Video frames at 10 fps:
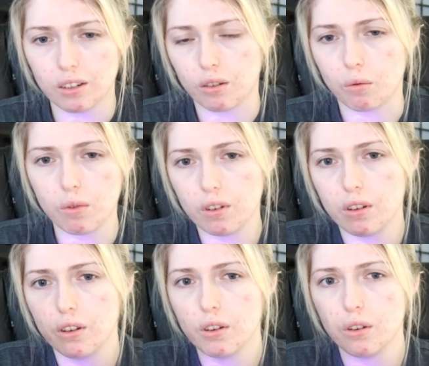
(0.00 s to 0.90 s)

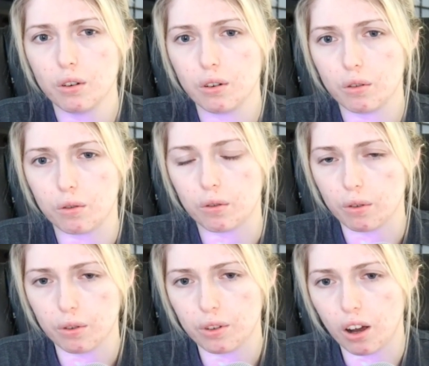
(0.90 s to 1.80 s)
Woohoo!
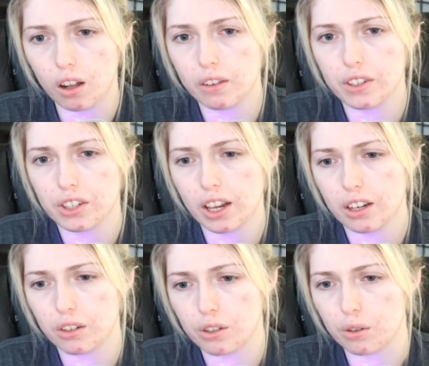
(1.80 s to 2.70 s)
All of a
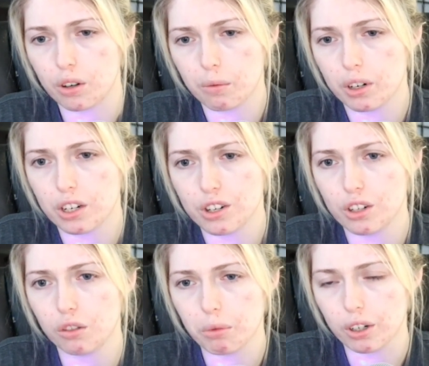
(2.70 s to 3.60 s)
sudden, Swordward and
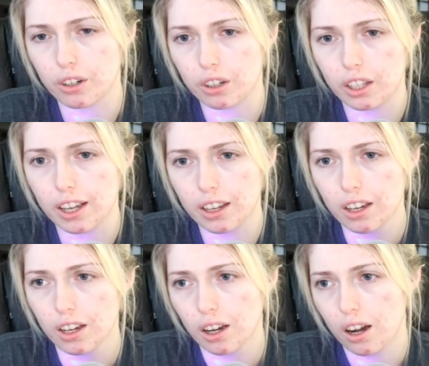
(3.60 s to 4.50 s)
Shieldbert are like,
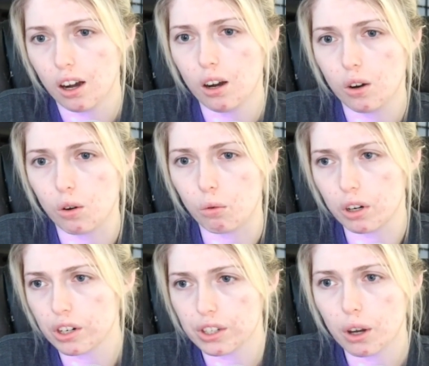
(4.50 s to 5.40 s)
oh,
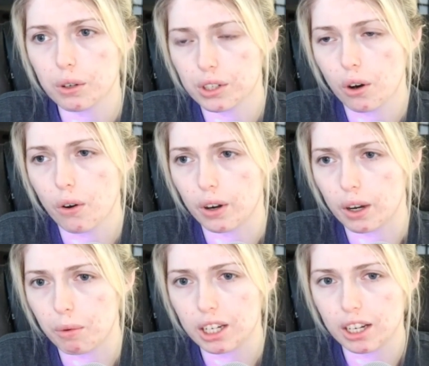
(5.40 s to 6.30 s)
we're so sorry,
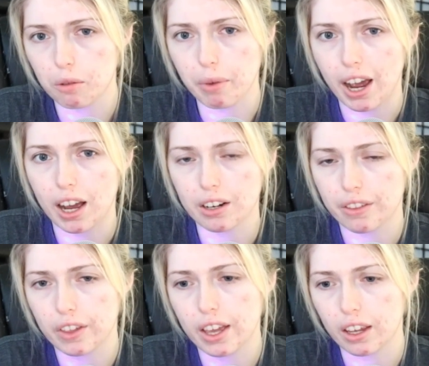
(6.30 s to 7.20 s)
we did a bad
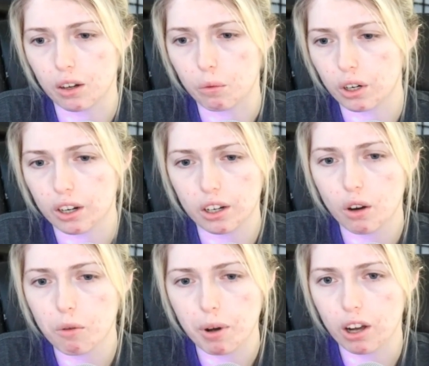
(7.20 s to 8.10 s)
thing, we're gonna
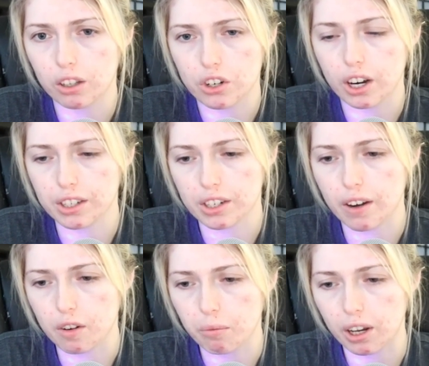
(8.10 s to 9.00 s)
go apologize to
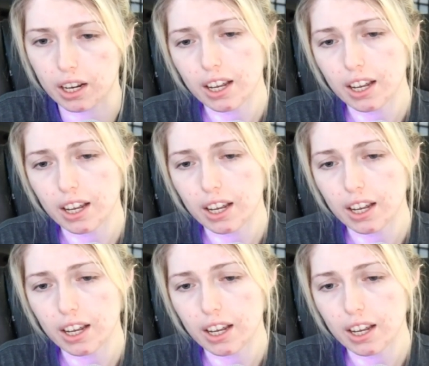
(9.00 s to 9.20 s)
everybody.